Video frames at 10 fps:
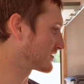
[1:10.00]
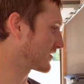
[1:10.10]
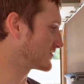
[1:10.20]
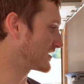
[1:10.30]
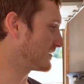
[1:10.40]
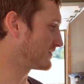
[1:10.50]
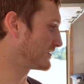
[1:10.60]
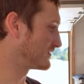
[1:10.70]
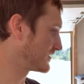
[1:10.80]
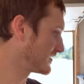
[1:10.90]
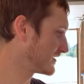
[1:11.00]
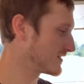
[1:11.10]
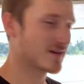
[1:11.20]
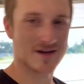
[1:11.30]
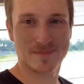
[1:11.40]
close up and
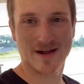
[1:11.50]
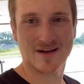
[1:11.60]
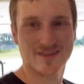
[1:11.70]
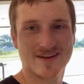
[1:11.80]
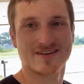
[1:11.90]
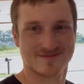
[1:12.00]
come back out later.